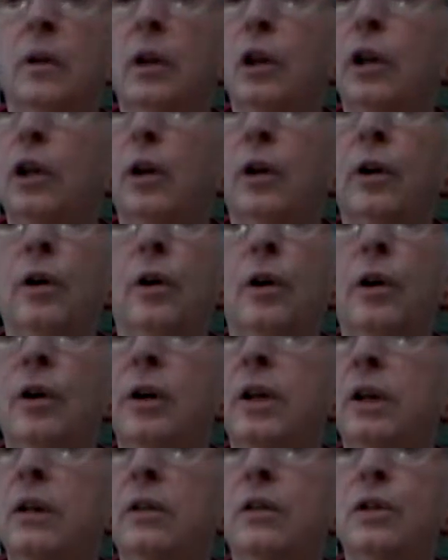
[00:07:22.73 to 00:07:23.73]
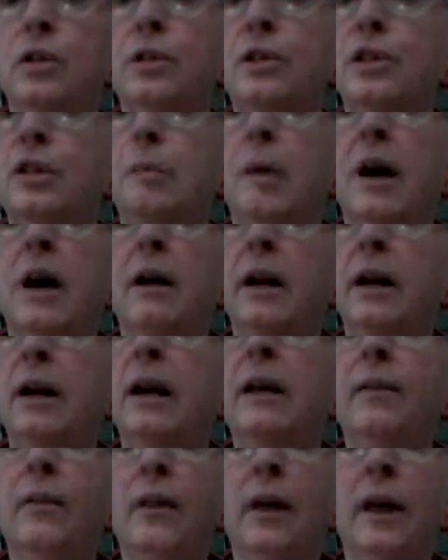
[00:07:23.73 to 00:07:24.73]
learn just about
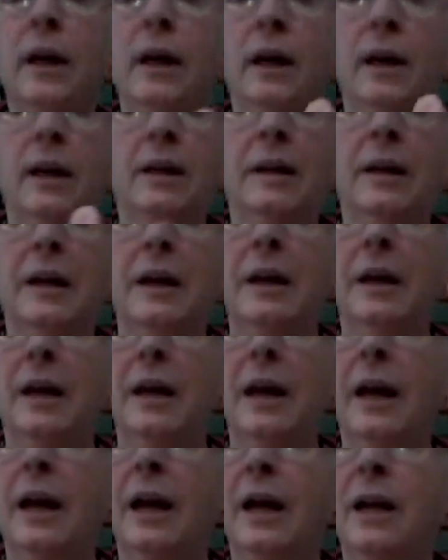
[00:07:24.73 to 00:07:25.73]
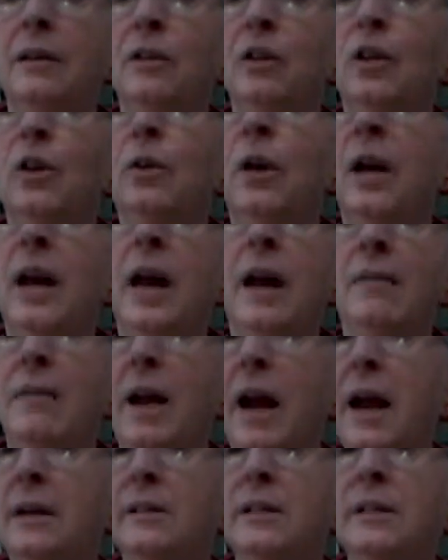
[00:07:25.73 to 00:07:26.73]
anything, and you can have
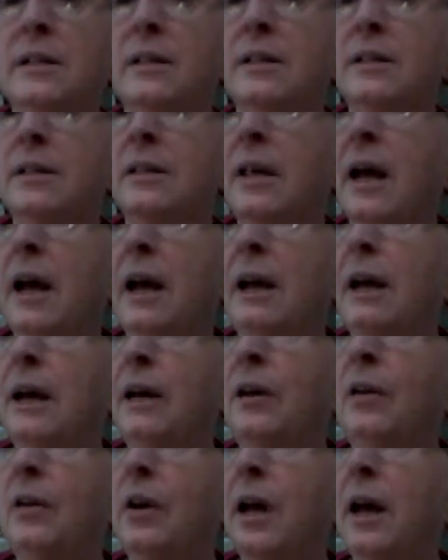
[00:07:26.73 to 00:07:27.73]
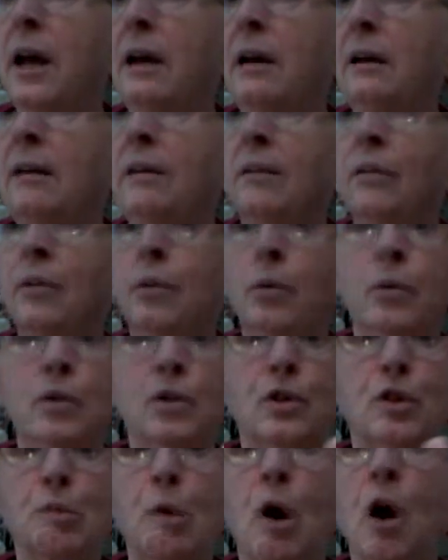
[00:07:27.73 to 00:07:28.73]
access to that internet through a
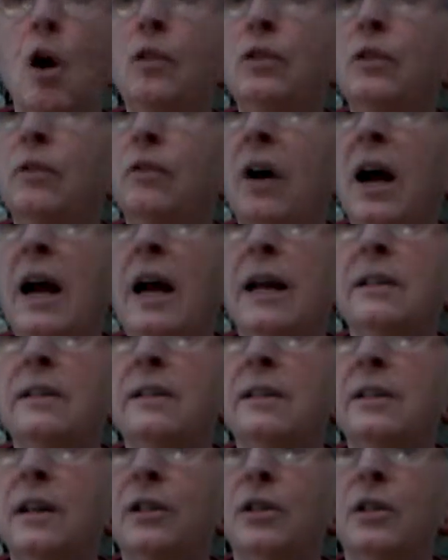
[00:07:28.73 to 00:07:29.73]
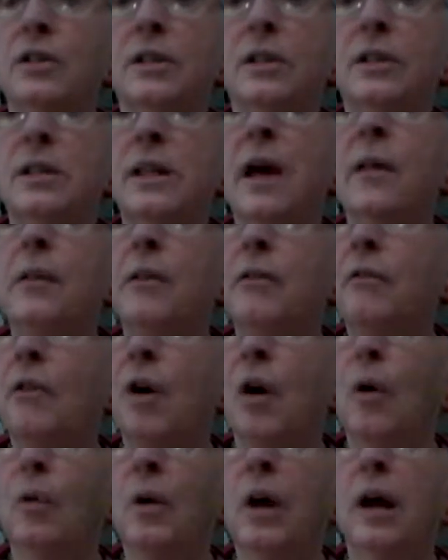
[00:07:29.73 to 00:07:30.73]
small device such as a
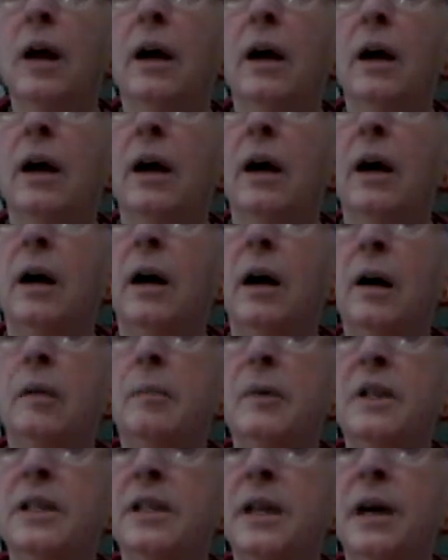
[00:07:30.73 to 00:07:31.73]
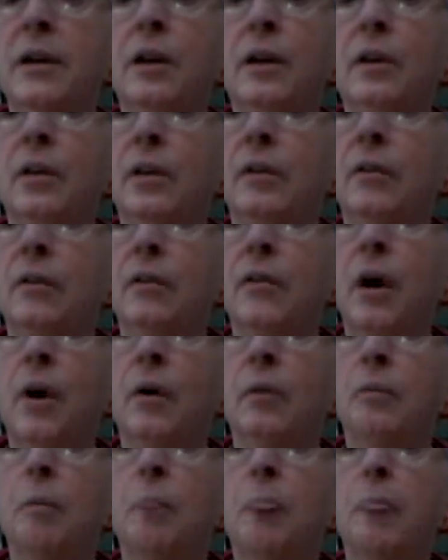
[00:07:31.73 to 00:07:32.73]
telephone, a cellular
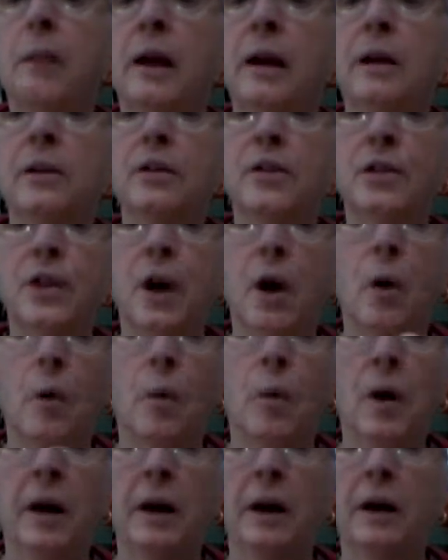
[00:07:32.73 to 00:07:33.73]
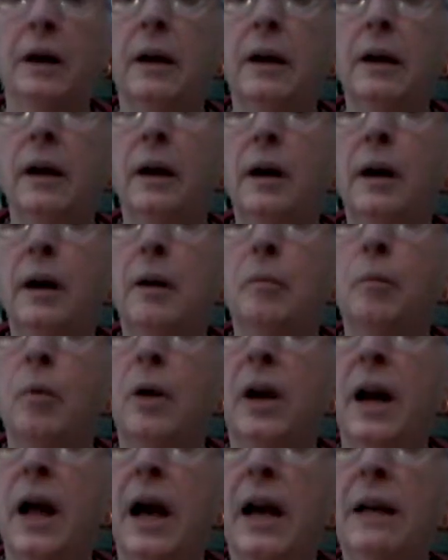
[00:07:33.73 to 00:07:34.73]
phone. So
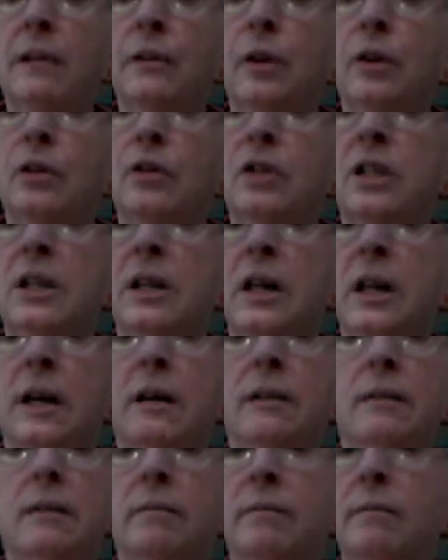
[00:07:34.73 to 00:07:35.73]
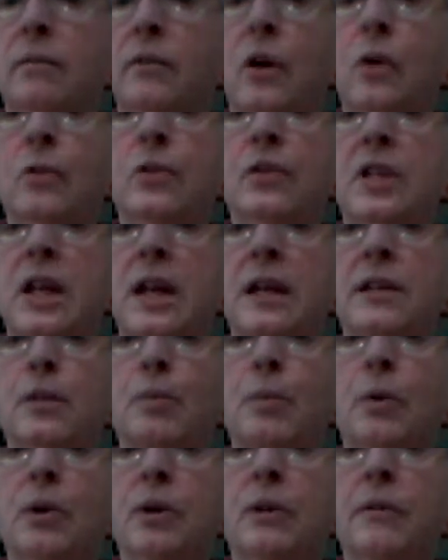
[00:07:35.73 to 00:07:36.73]
when I learned to knit, those
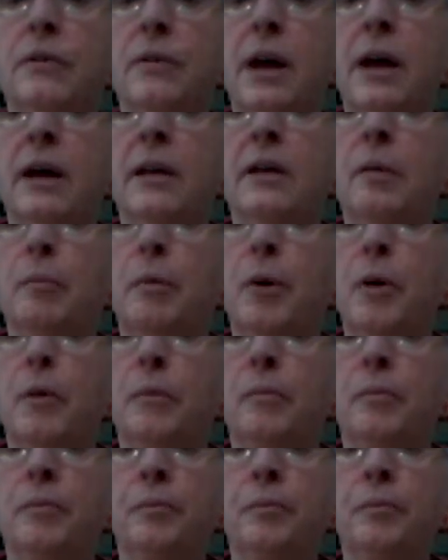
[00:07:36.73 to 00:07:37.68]
things weren't available.